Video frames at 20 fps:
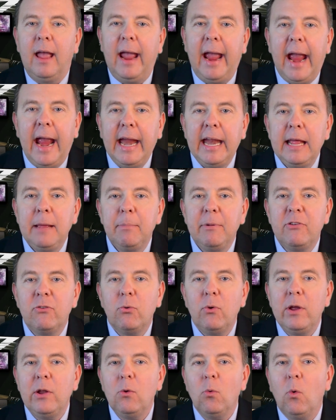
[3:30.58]
80
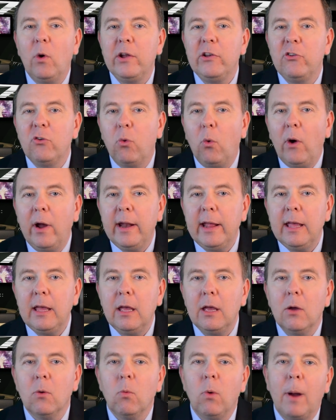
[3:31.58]
between
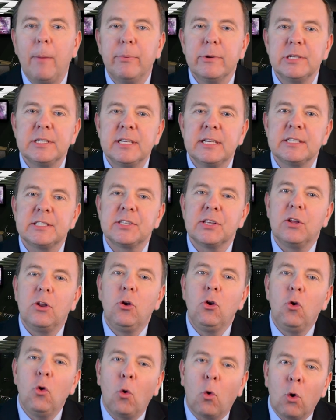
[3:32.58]
120 represents
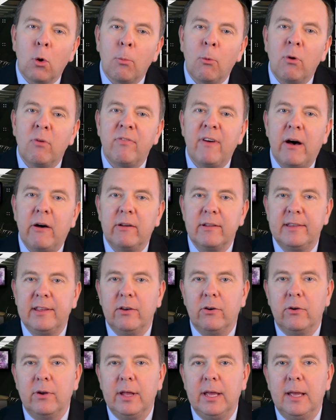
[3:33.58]
normal
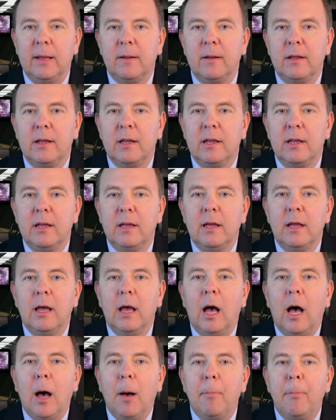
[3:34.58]
volatility.
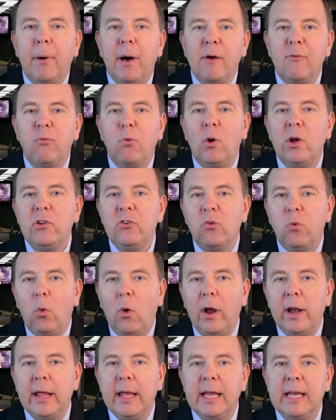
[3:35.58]
Above
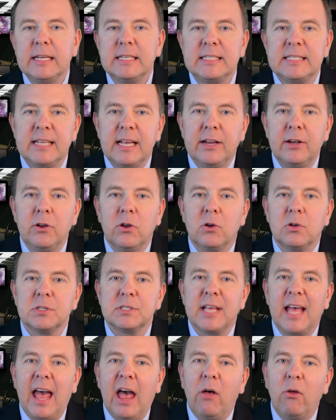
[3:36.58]
120
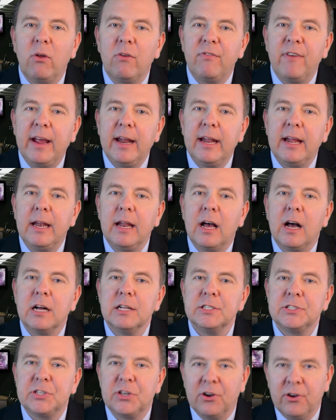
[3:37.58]
signals elevated
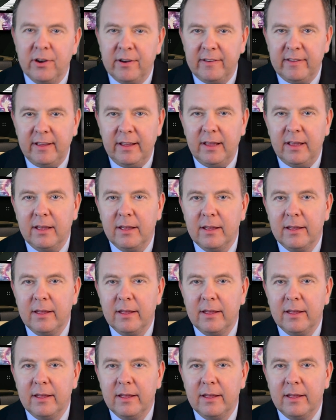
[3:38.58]
uncertainty.